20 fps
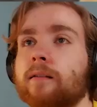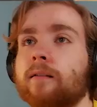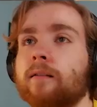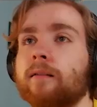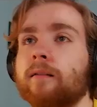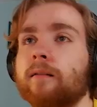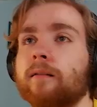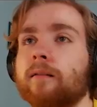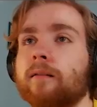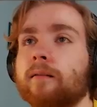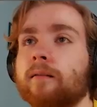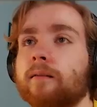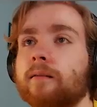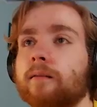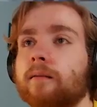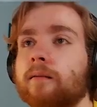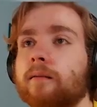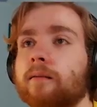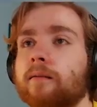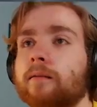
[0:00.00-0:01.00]

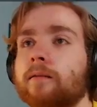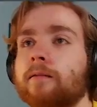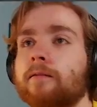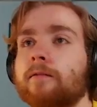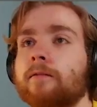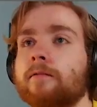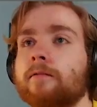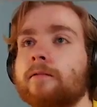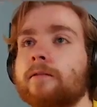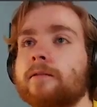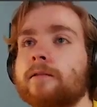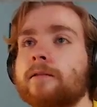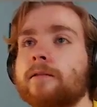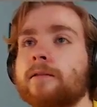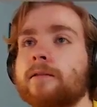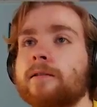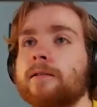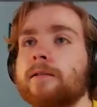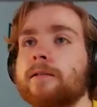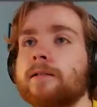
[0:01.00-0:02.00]

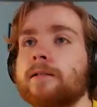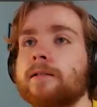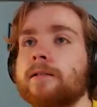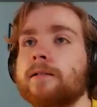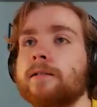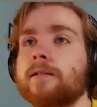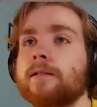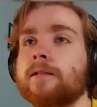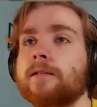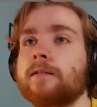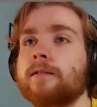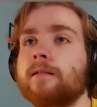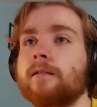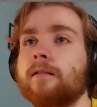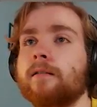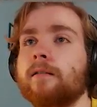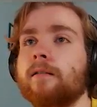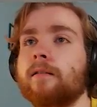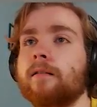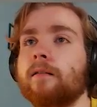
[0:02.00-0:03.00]

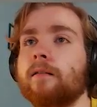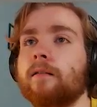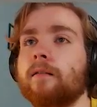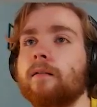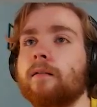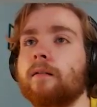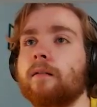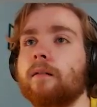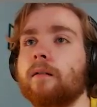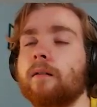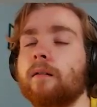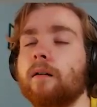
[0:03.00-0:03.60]
(silence)